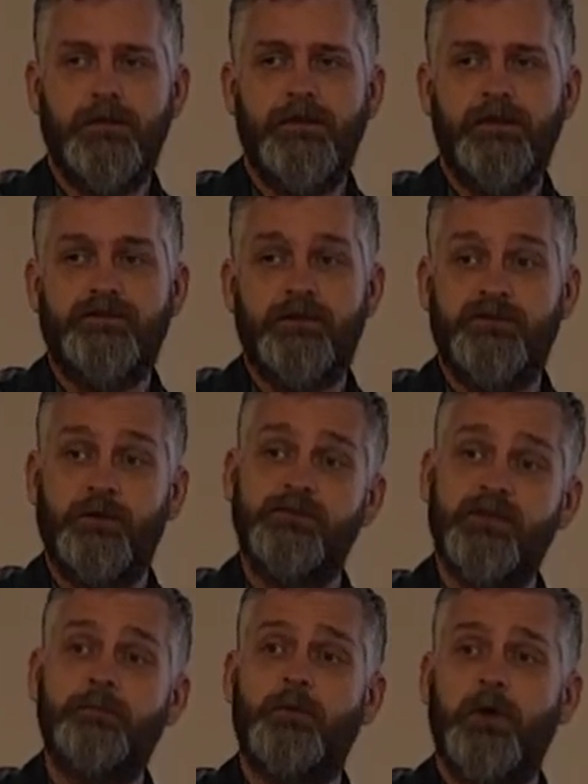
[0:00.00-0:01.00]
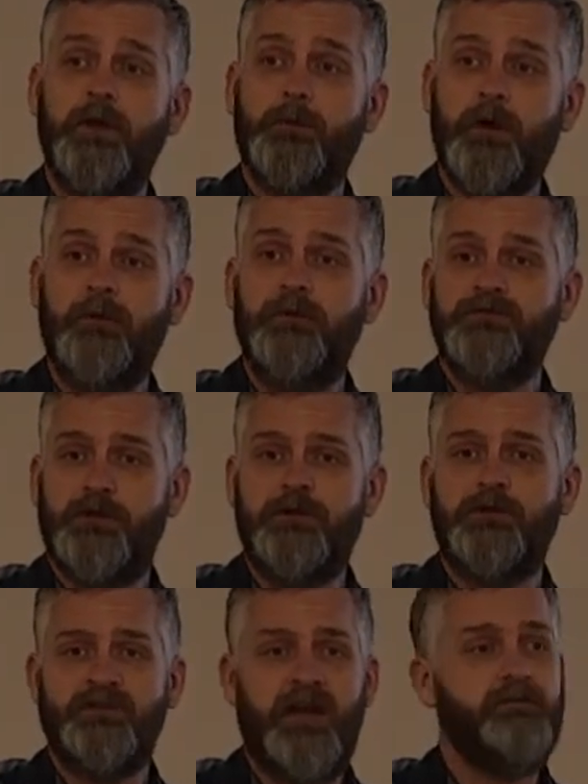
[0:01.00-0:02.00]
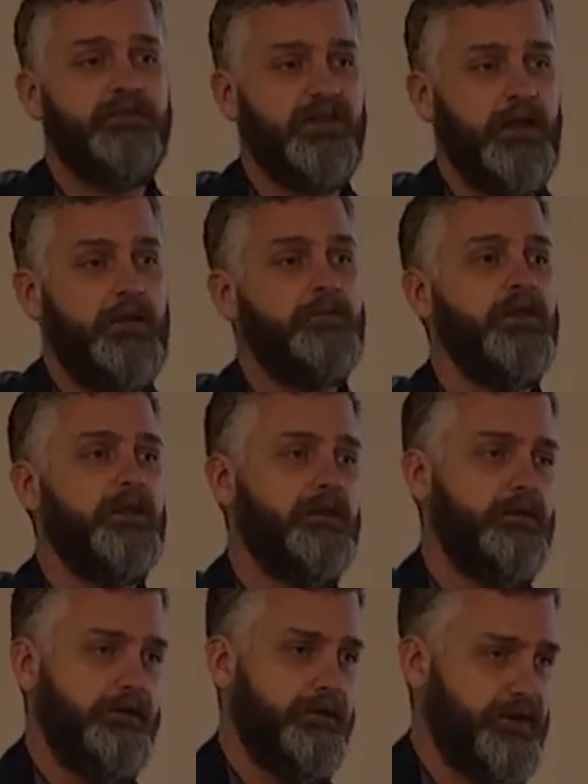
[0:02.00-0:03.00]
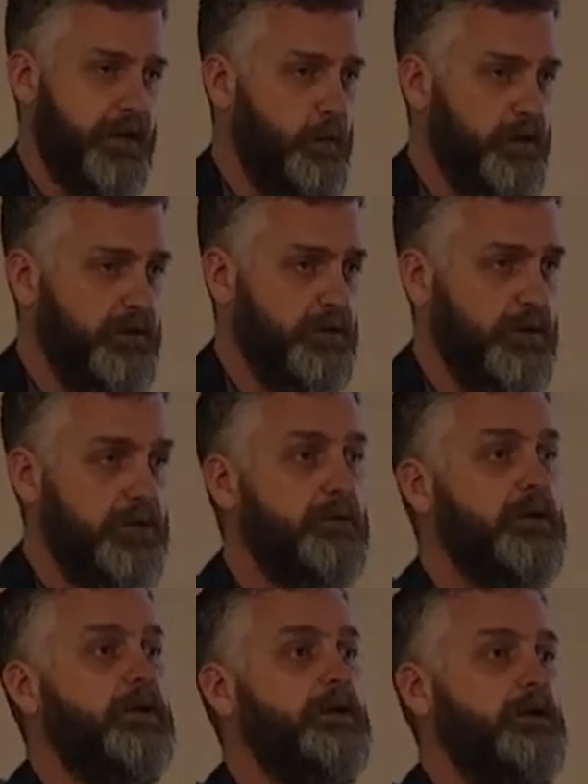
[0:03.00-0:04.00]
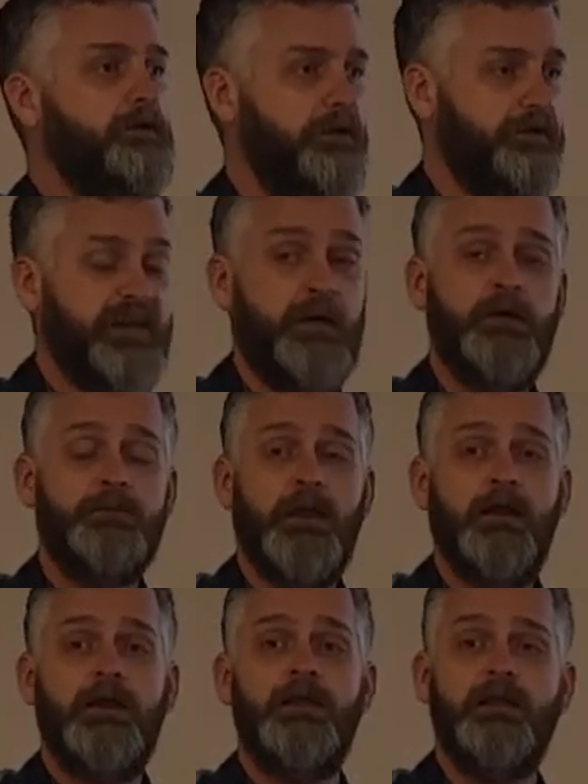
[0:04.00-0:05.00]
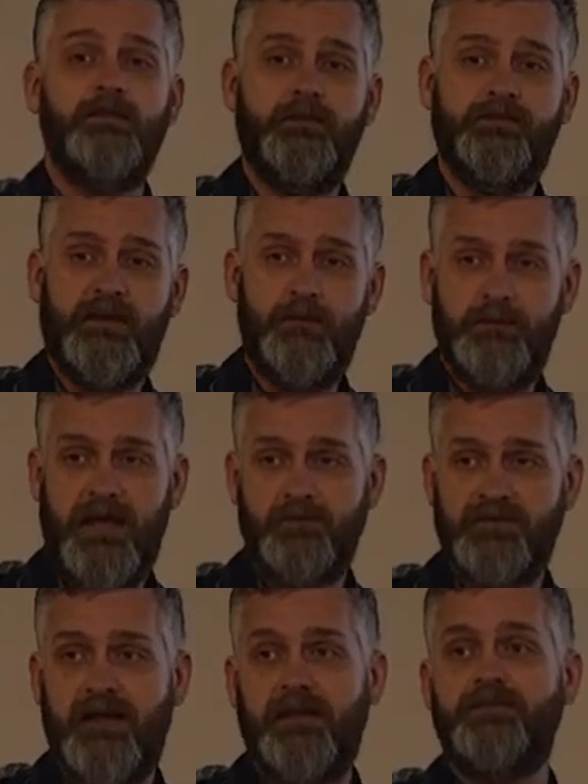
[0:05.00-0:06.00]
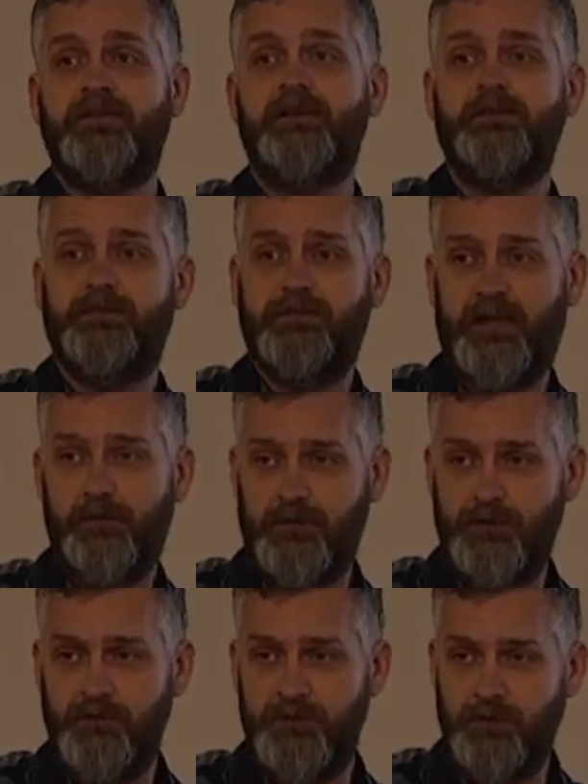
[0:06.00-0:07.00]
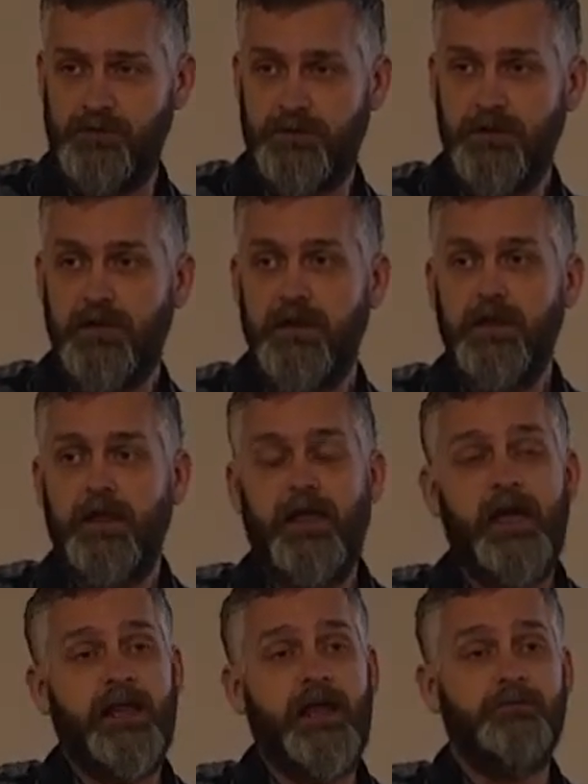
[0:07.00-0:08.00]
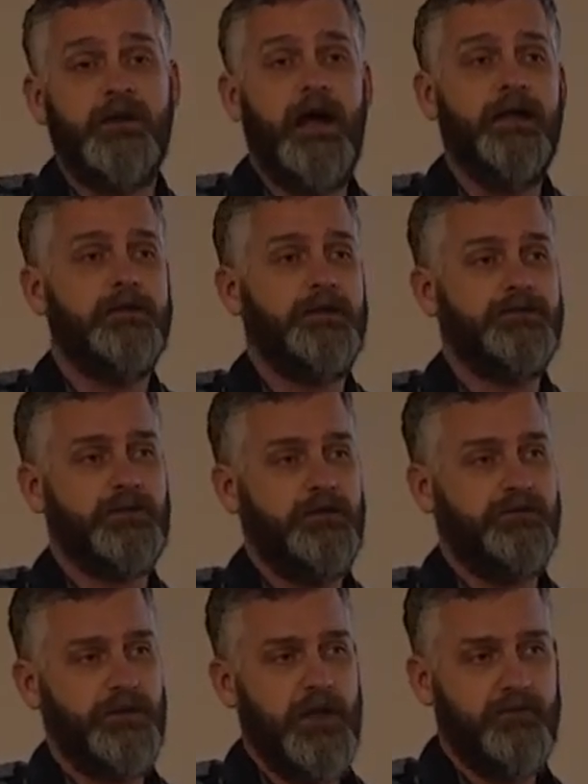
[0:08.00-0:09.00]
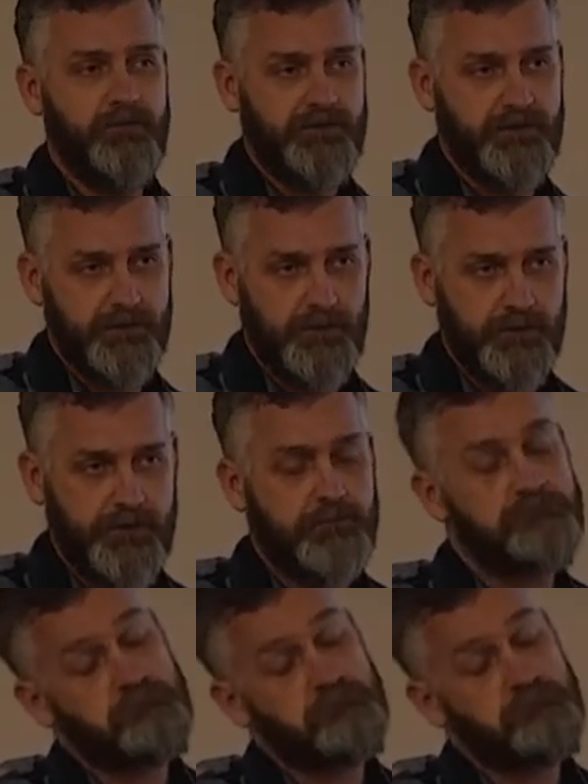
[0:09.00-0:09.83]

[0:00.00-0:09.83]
He said, so at some point, probably churches are going to have to say, this is how we do it. This is how we marry. This is how we baptize. This is how we do communion. And I'm not going to trust the government to deal with it.